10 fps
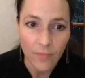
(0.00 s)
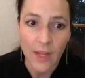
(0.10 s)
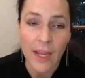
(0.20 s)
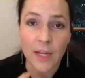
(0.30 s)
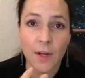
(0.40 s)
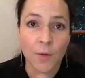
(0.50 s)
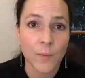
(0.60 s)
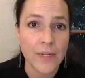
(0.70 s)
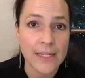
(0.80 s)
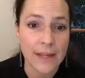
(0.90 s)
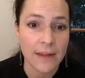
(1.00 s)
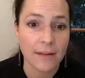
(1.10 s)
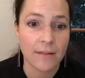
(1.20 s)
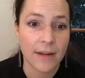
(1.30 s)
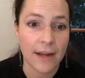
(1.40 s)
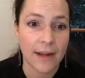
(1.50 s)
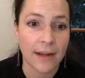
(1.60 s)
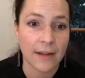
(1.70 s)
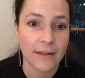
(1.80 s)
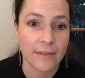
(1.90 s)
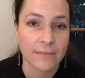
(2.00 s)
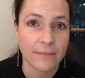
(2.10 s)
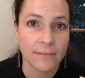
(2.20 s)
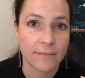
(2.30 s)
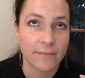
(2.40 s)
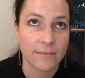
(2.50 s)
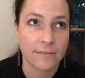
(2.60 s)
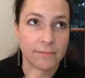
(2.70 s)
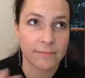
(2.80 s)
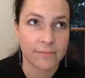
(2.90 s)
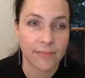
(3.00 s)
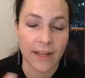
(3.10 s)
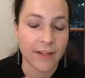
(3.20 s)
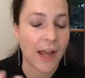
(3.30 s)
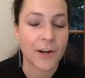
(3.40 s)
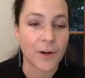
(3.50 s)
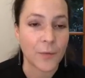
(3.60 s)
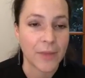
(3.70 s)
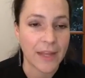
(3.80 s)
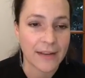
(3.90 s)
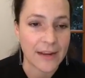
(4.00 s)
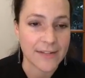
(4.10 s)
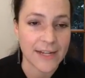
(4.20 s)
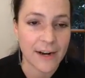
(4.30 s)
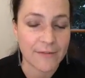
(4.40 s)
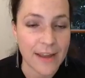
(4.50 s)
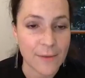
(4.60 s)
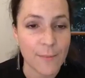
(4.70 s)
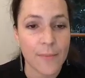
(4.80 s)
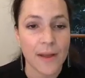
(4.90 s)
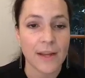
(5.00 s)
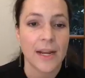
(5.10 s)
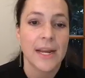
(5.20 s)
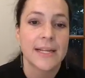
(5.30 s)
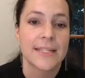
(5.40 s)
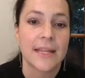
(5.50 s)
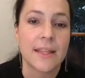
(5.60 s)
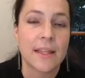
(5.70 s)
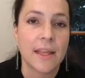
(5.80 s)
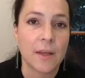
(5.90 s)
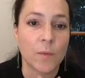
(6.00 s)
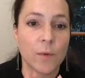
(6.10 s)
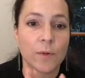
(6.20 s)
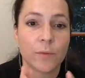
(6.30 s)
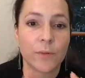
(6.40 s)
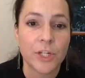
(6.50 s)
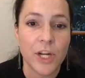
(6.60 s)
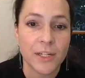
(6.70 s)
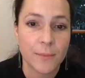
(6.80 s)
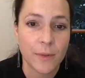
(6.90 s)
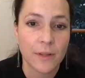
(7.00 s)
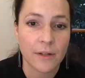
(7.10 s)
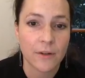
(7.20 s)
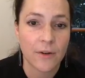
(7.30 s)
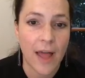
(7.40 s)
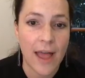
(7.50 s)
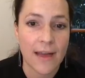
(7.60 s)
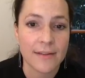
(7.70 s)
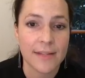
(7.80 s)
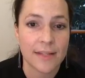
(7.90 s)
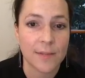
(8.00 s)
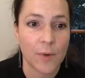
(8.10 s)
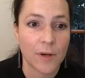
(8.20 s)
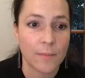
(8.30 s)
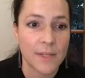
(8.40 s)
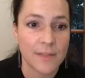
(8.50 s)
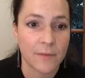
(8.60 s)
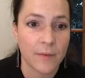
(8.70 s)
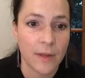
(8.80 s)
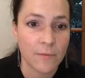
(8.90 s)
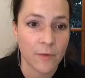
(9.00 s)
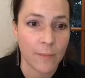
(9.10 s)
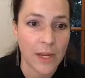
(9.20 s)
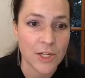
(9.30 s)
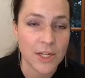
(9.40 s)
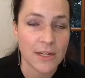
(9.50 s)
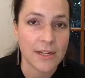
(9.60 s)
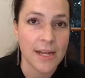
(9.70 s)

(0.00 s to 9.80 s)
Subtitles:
in a recent, I don't know when they announced it offhand, but said that they will reject political ads that spread misinformation.